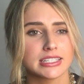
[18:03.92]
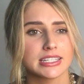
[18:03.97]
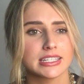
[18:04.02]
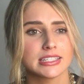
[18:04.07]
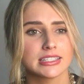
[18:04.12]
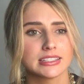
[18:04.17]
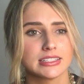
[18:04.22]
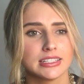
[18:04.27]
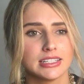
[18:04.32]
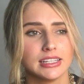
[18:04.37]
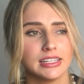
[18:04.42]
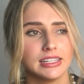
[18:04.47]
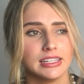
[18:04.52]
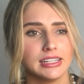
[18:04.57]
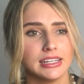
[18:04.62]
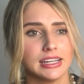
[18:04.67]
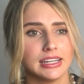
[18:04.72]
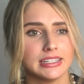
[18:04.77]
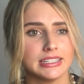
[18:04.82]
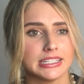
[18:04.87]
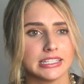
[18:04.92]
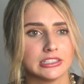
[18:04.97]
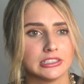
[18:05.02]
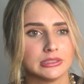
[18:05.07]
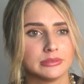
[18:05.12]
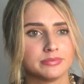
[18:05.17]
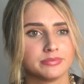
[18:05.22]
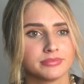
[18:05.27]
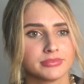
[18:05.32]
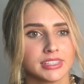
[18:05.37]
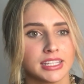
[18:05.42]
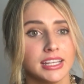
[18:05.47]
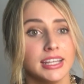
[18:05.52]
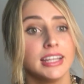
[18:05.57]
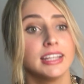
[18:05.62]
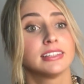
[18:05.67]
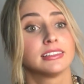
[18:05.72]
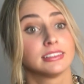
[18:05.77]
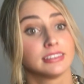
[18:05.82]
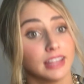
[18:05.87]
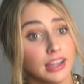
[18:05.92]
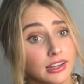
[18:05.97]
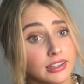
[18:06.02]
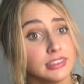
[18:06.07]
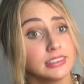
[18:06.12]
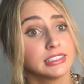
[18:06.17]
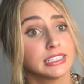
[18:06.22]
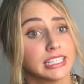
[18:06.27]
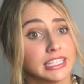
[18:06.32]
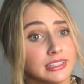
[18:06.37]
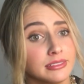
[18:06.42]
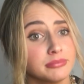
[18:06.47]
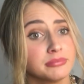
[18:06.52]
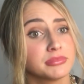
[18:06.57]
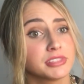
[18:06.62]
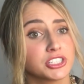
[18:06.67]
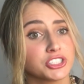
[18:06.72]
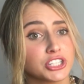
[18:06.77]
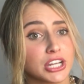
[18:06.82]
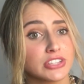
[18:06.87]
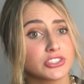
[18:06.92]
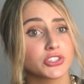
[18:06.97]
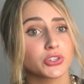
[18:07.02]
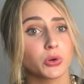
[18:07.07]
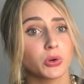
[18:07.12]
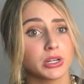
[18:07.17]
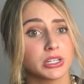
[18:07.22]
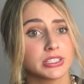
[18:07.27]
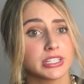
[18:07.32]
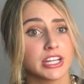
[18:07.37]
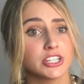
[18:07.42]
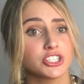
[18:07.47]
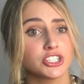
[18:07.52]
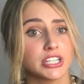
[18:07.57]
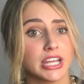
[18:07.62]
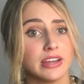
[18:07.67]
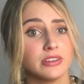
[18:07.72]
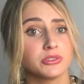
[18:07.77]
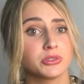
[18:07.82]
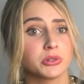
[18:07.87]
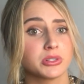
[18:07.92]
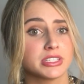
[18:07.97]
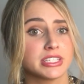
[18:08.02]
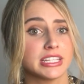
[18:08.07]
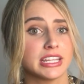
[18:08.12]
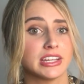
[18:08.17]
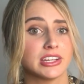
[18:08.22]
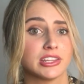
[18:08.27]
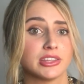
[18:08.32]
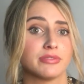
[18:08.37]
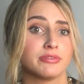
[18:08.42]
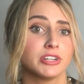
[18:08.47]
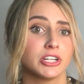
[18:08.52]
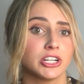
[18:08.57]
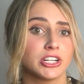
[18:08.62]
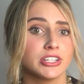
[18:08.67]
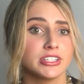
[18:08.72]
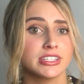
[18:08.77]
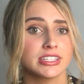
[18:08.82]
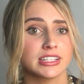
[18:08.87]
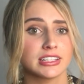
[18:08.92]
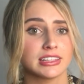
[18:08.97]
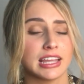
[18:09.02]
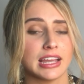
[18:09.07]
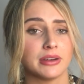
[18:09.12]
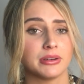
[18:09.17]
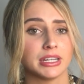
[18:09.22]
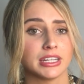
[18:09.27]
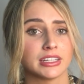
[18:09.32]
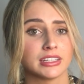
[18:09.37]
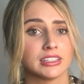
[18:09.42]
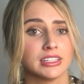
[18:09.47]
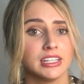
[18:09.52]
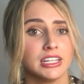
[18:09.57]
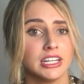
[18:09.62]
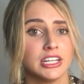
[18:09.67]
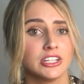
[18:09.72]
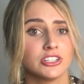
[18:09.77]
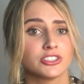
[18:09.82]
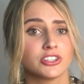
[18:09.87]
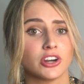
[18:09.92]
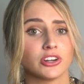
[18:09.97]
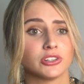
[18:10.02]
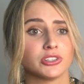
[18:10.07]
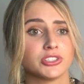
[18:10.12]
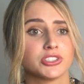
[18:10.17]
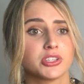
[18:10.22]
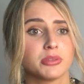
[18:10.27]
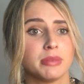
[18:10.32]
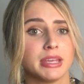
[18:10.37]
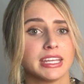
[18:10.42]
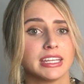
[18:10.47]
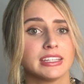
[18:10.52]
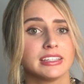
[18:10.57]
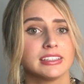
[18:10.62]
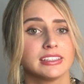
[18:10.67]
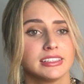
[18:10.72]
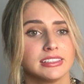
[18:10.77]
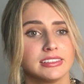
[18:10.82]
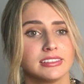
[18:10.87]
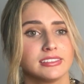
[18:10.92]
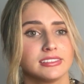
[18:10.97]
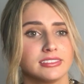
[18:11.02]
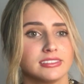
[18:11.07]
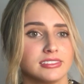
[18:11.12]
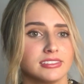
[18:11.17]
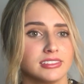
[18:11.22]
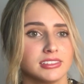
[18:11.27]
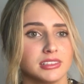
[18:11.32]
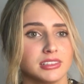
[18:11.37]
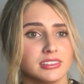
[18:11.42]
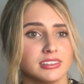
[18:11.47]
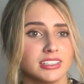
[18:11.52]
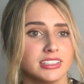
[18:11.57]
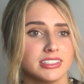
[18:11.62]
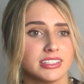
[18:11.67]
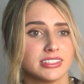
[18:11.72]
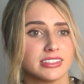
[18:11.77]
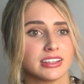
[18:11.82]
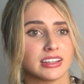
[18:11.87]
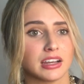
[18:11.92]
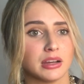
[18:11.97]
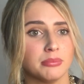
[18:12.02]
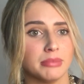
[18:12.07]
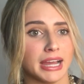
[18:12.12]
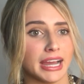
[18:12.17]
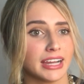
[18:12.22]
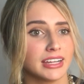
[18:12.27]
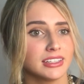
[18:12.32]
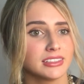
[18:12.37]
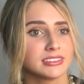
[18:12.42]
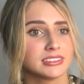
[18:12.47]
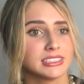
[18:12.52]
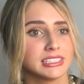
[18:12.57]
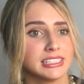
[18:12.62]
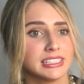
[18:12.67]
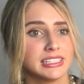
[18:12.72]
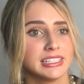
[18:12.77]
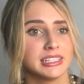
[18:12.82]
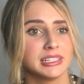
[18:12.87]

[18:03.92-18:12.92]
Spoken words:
not ideal. Luckily, the Jets scored a touchdown towards the end of the first, allowing Darnold to make a decent comeback.